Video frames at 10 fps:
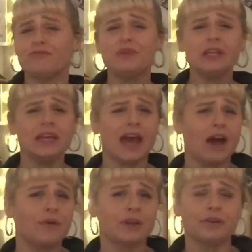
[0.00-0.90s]
really
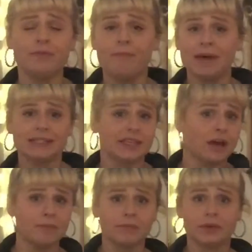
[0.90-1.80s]
how it could mess
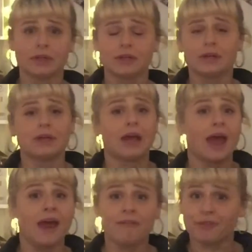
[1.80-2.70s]
up
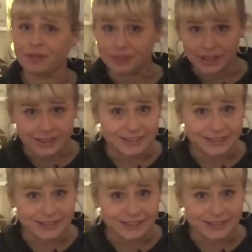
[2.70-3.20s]
everything.